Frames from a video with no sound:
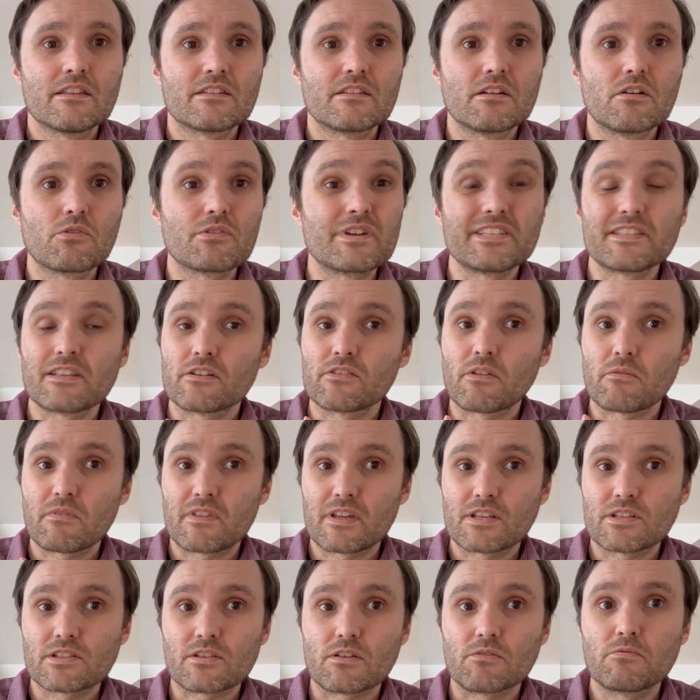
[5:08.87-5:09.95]
or at least I don't
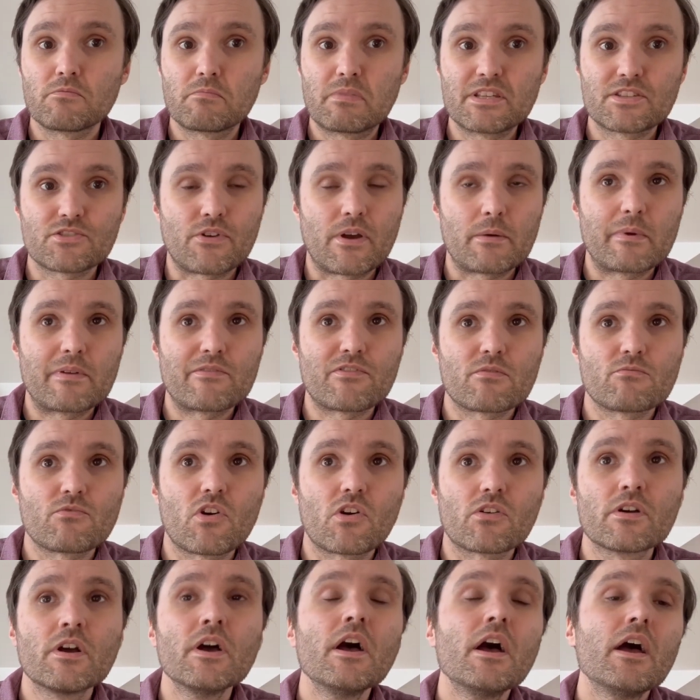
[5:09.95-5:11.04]
think so, please correct me if I'm
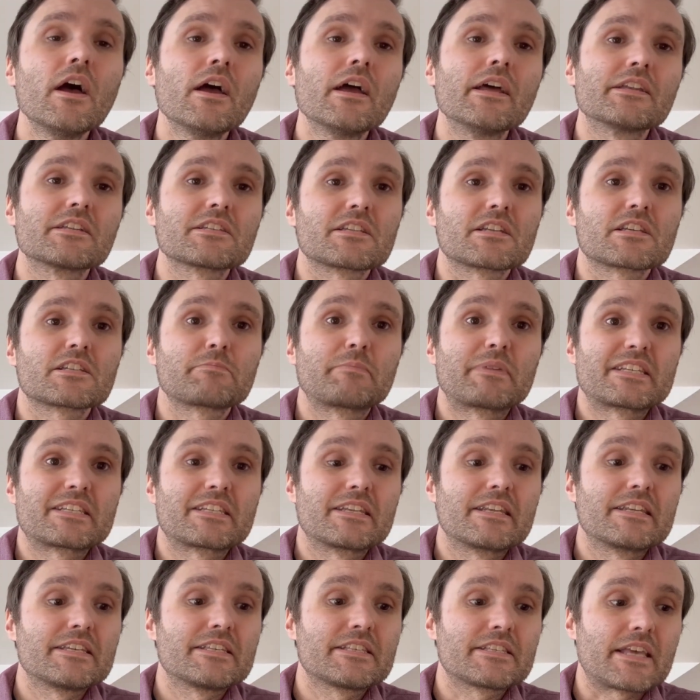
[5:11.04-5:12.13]
wrong. It doesn't
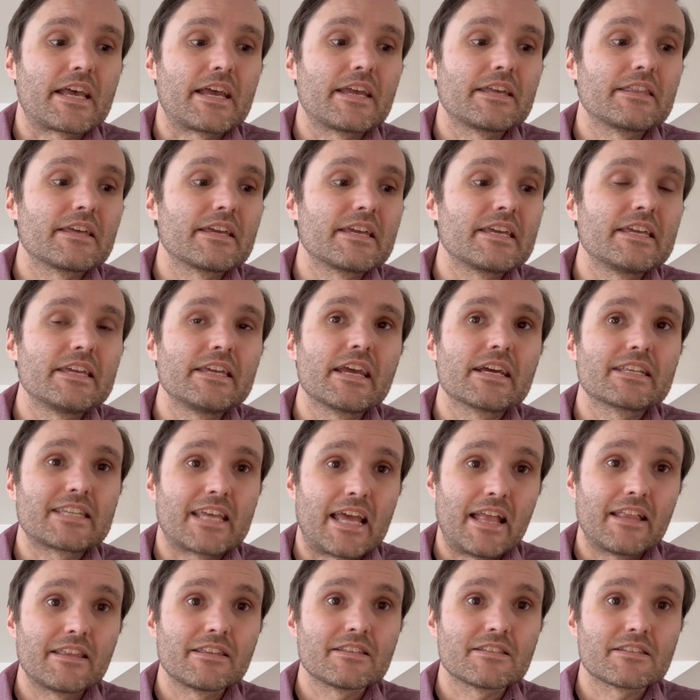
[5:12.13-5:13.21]
explicitly say that he
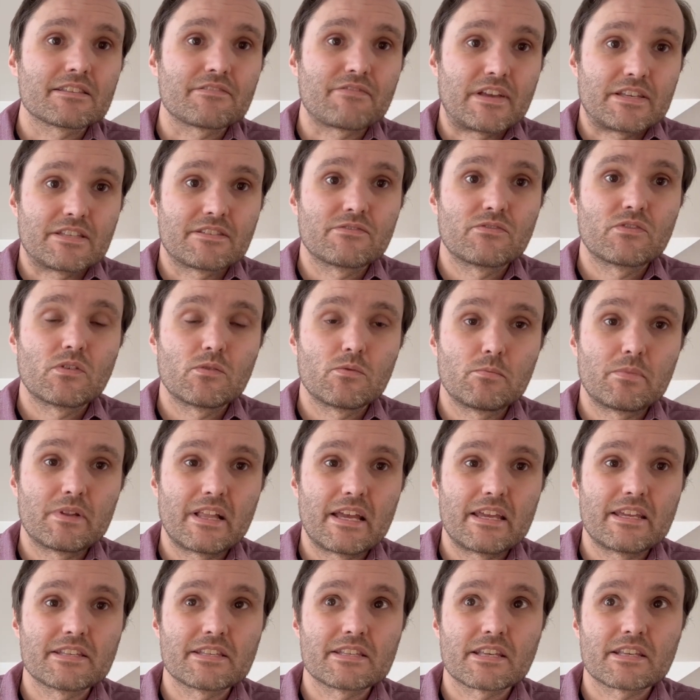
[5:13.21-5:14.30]
attends the Festival of the
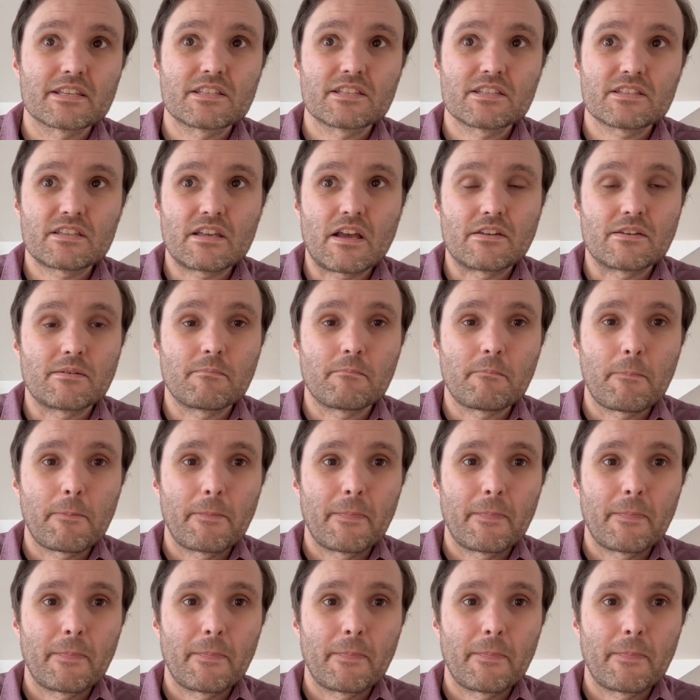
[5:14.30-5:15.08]
Blazing Sun.